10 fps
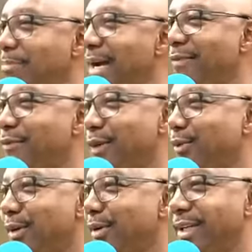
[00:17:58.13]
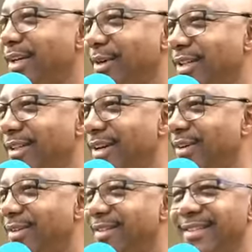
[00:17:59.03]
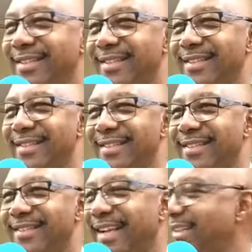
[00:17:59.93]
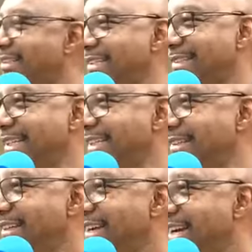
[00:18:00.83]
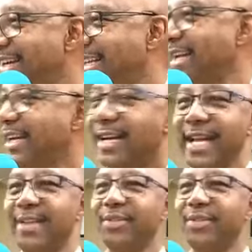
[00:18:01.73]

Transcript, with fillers: my first rodeo, you know. I said, see you. They, they